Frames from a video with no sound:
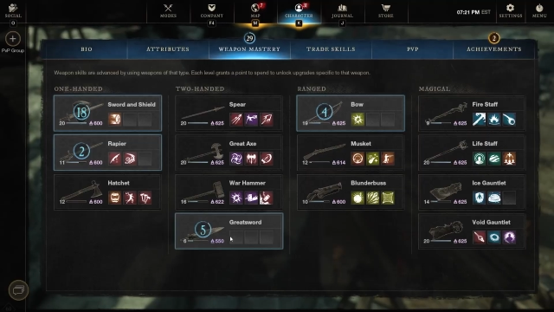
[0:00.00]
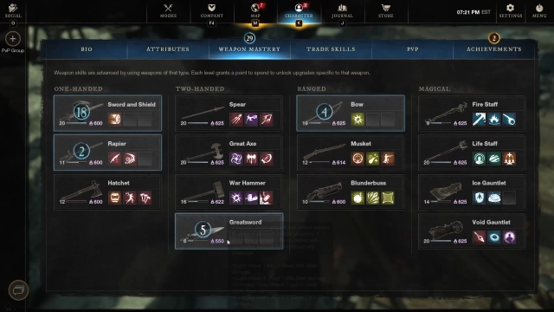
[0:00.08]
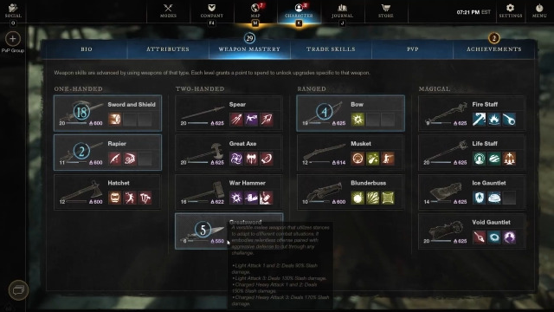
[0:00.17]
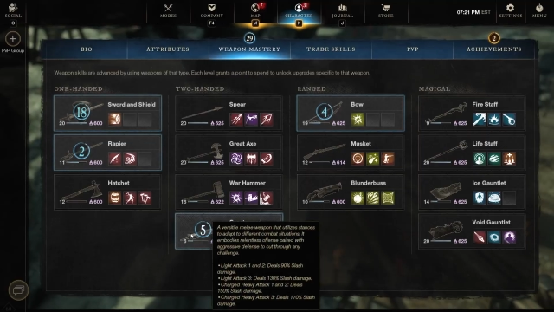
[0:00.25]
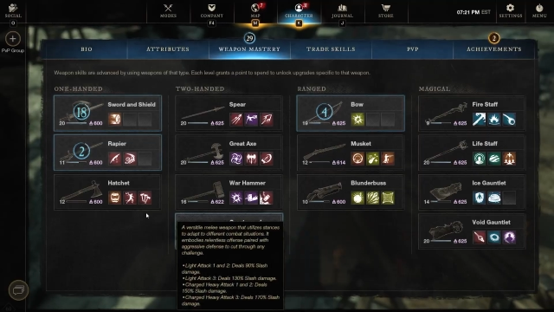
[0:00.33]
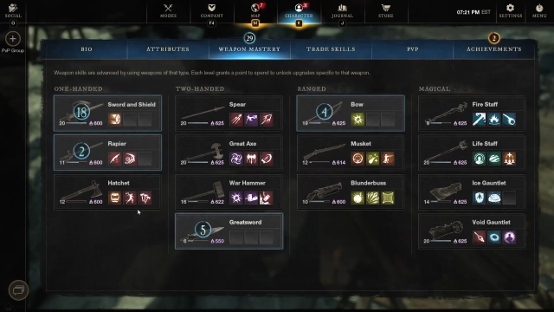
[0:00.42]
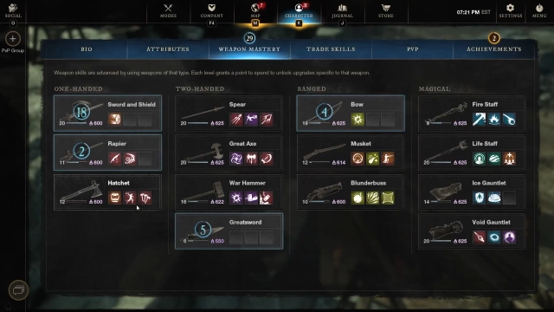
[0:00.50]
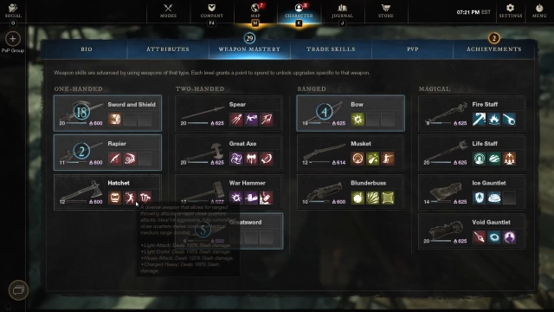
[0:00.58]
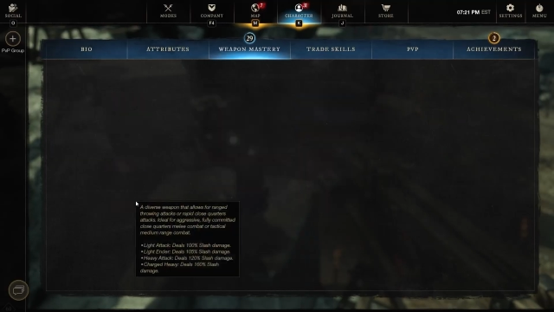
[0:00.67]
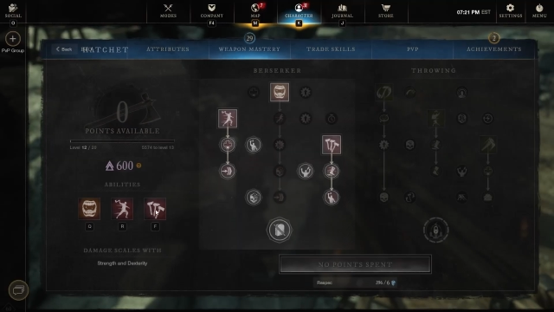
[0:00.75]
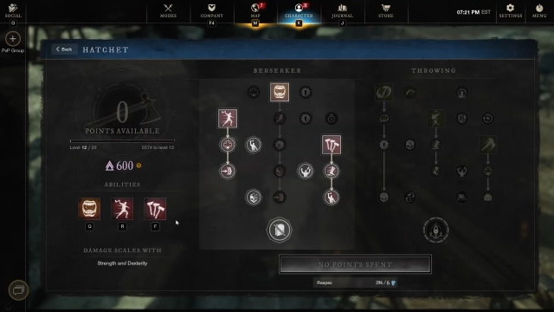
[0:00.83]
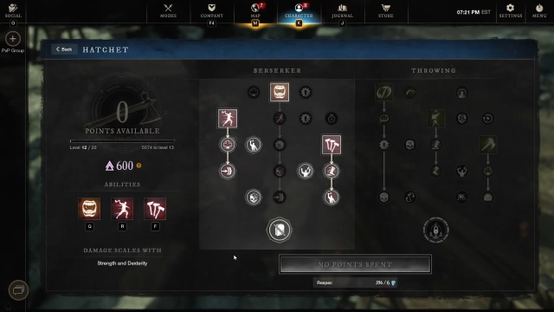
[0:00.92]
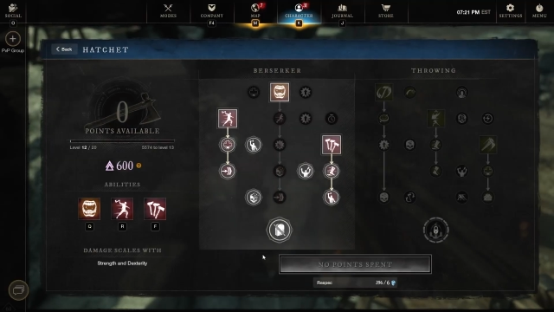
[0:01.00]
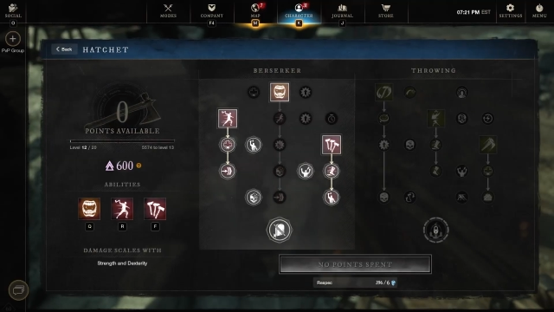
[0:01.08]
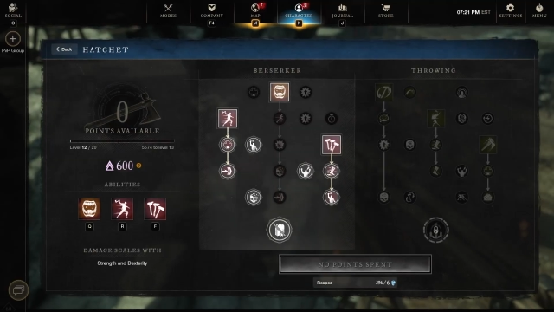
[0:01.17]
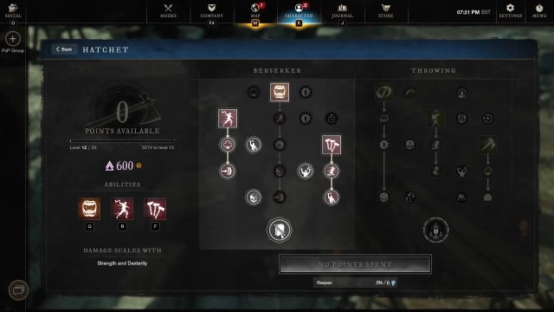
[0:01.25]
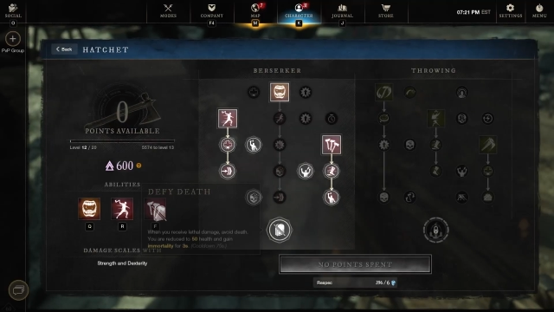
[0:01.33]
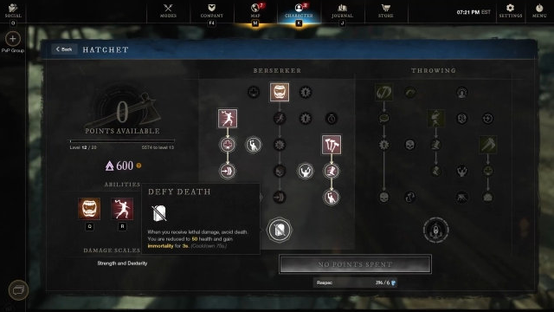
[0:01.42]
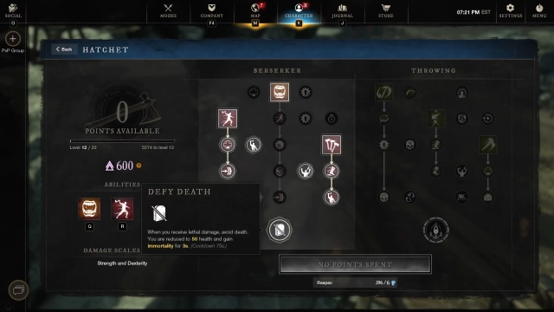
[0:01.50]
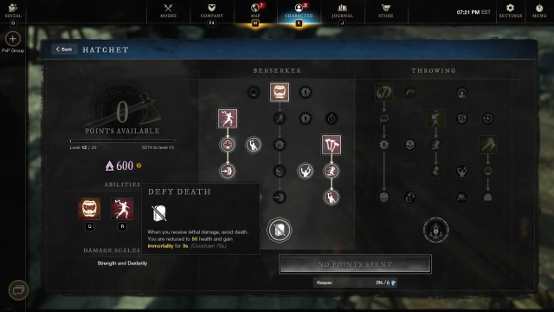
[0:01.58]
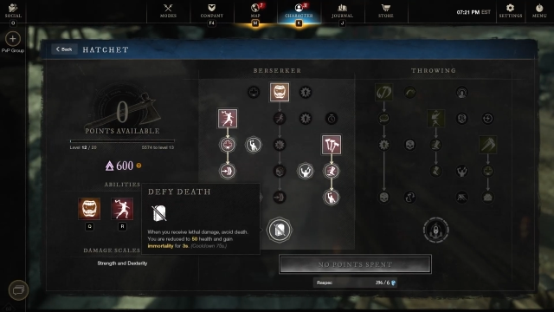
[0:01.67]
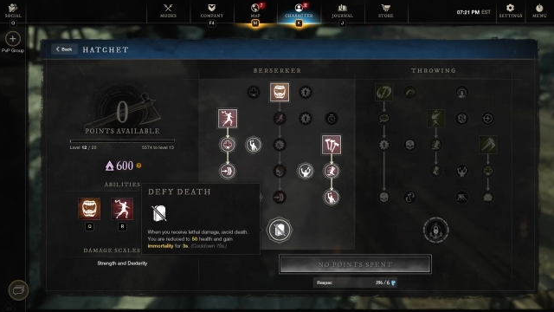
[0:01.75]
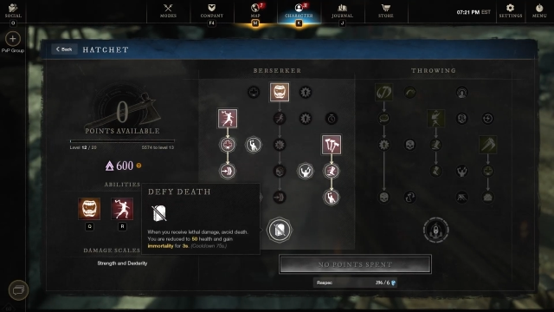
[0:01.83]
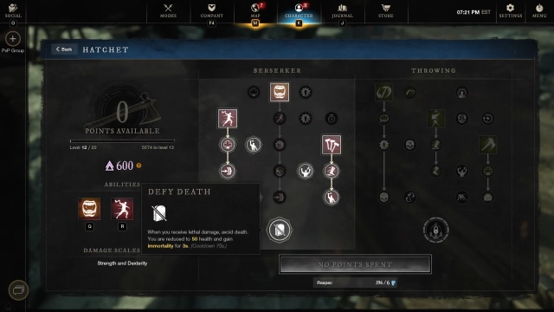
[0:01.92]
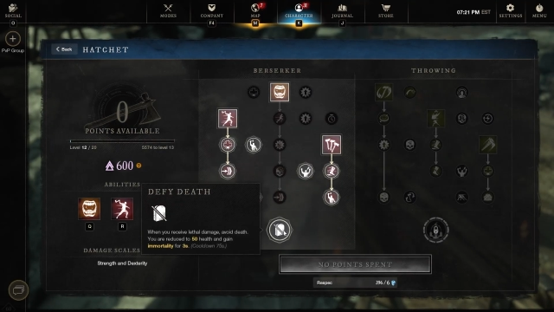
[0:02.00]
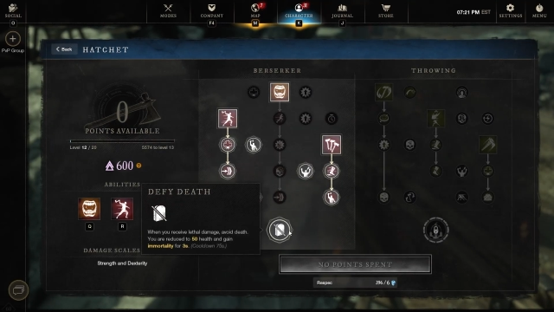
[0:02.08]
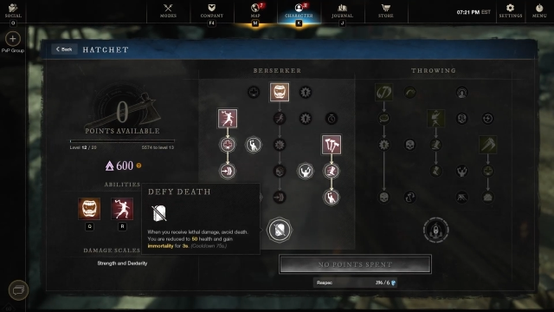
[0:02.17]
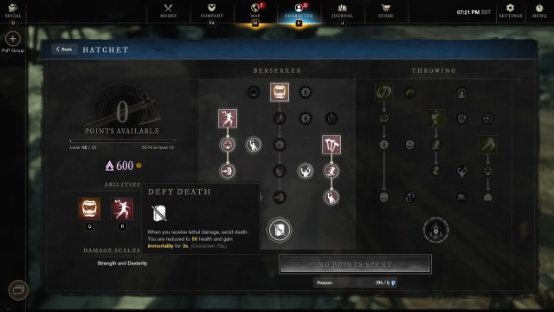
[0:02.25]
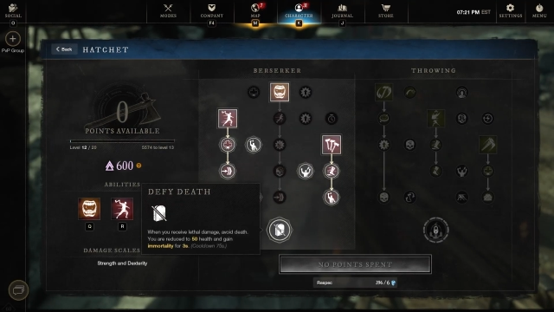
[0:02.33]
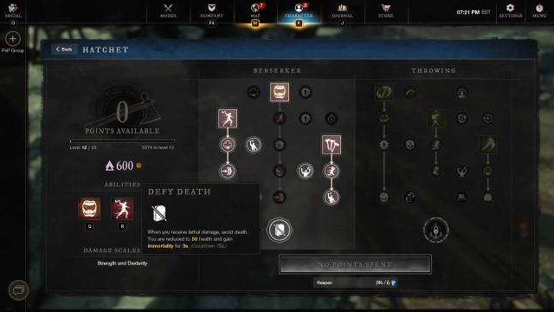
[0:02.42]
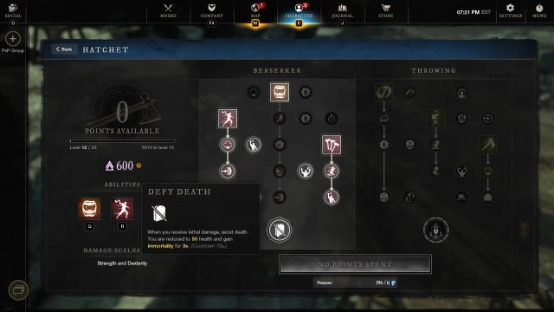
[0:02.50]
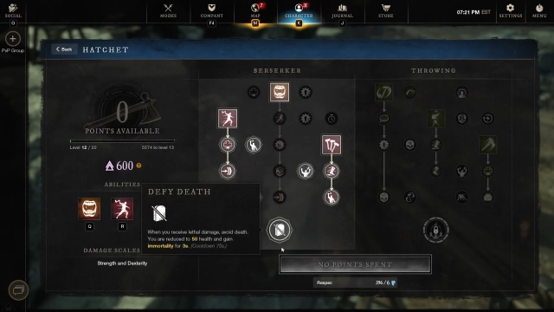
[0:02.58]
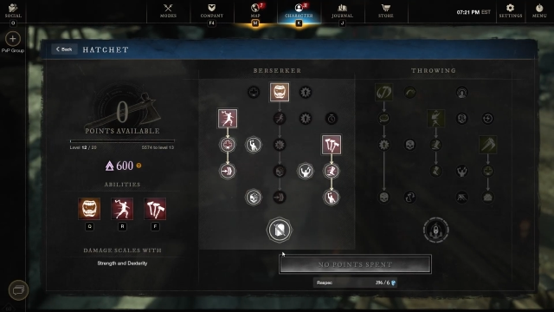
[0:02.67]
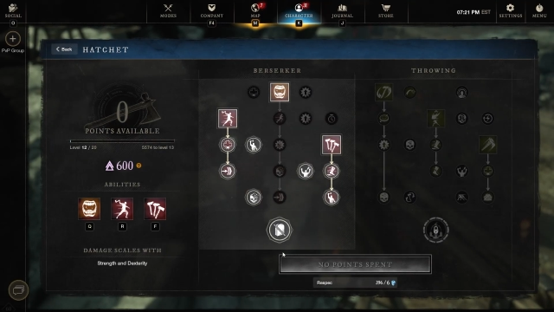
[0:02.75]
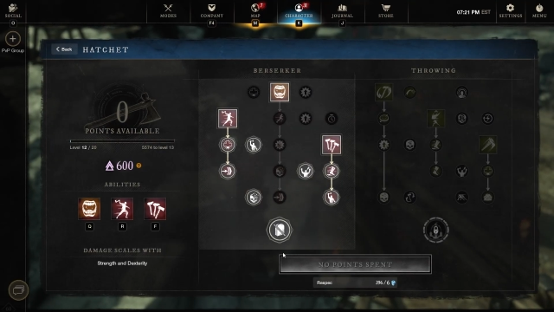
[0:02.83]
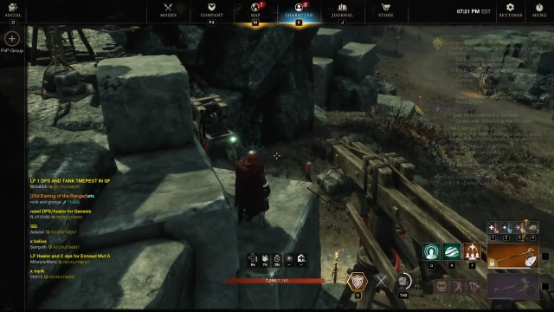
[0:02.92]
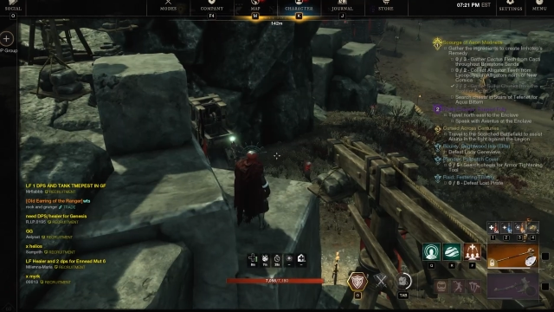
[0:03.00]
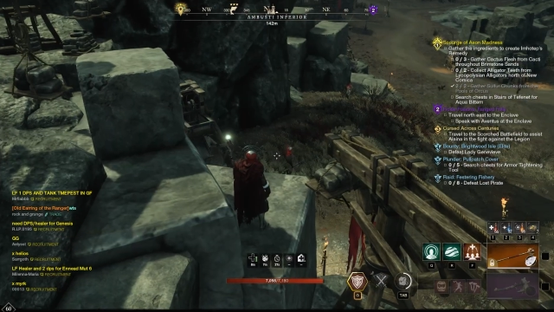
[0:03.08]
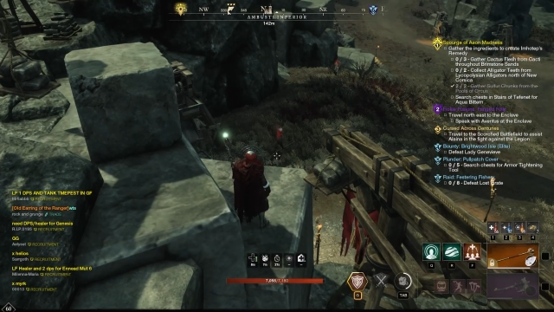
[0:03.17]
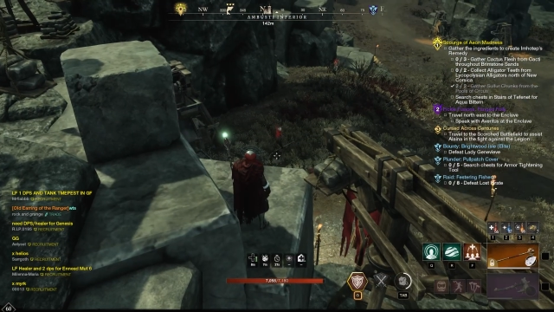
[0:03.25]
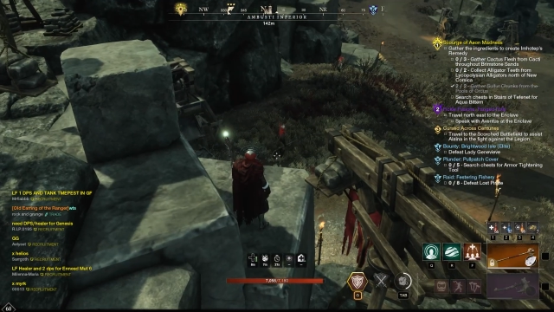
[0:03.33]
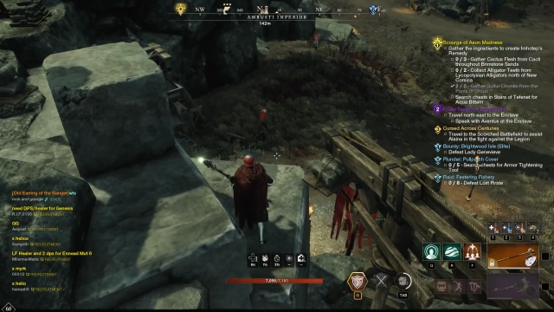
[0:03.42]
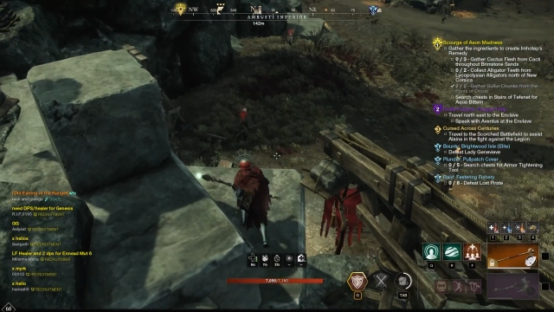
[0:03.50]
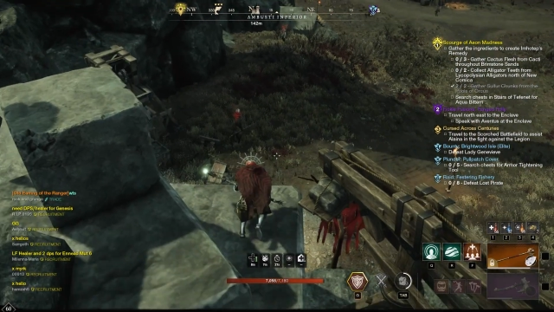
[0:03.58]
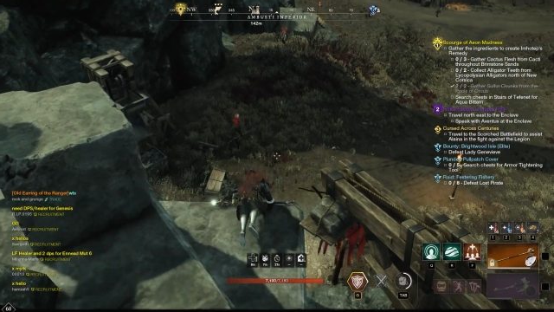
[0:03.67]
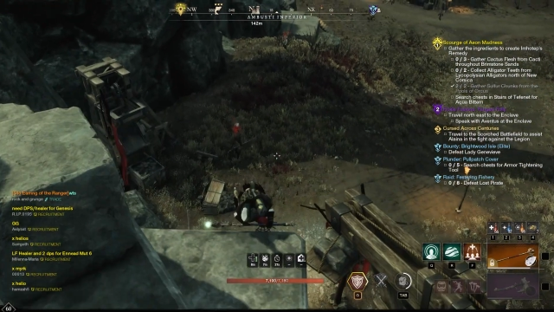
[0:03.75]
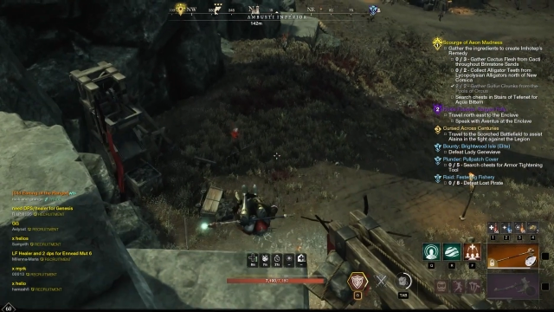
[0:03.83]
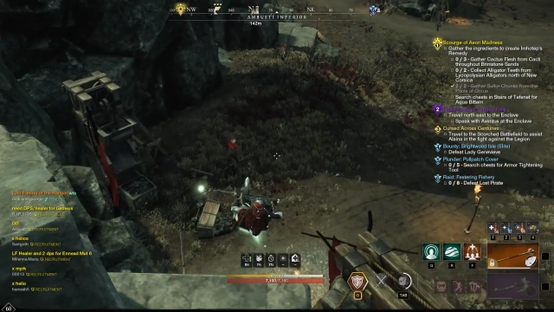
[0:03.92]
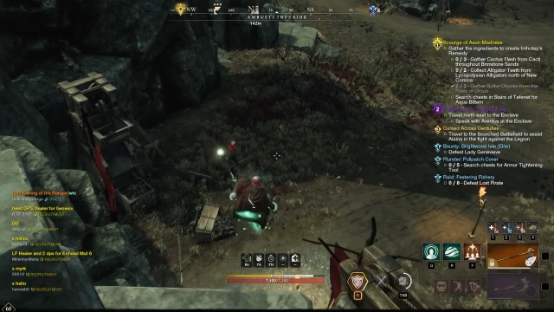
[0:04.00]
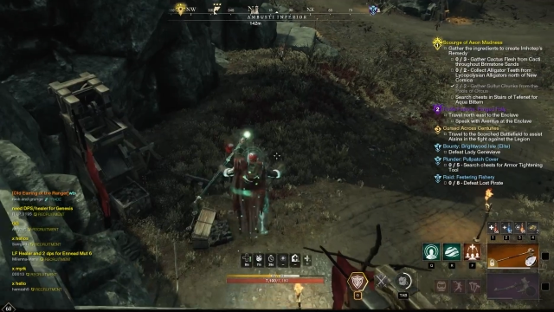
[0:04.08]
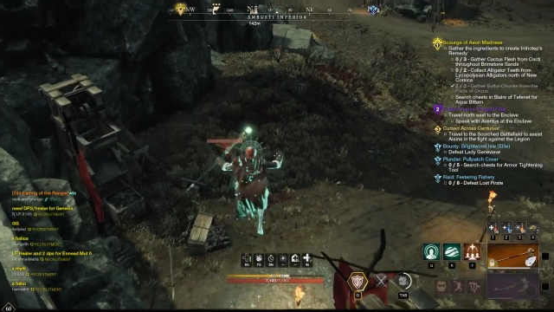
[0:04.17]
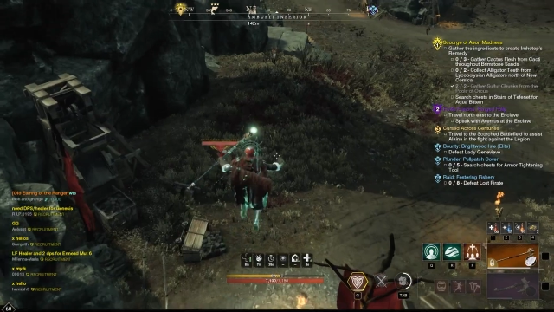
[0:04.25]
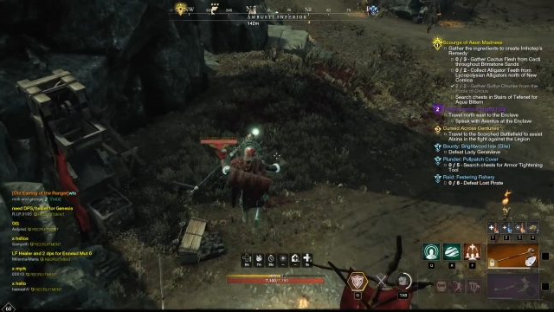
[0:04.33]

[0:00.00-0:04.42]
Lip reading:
[unreadable: no face in view]